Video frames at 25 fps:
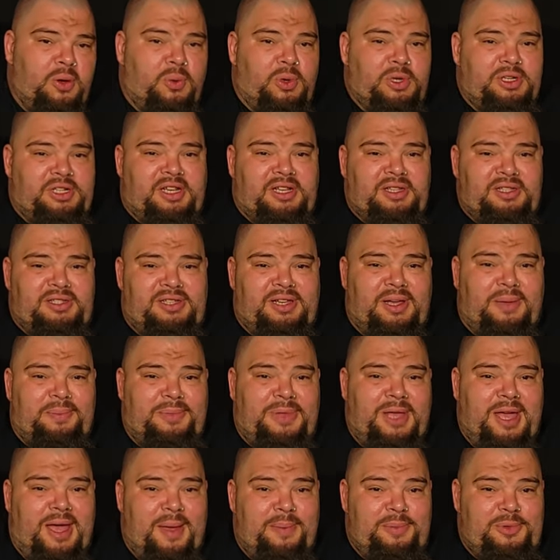which can
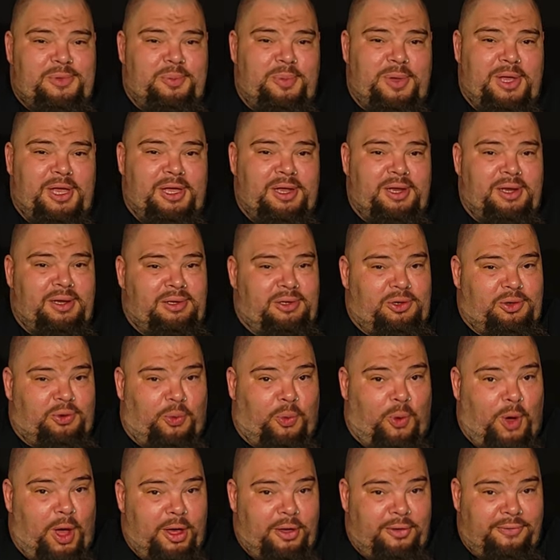sometimes be
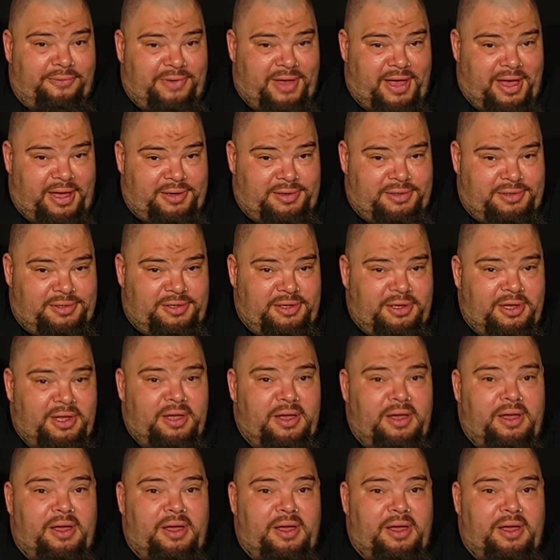12x.